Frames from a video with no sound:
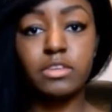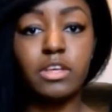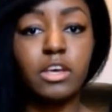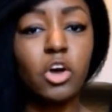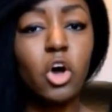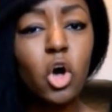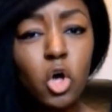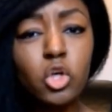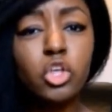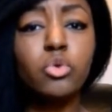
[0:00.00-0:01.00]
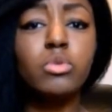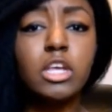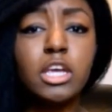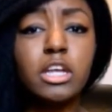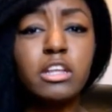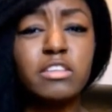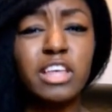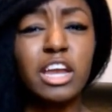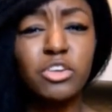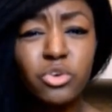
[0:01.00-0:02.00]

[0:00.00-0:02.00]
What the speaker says: Like, all you need is that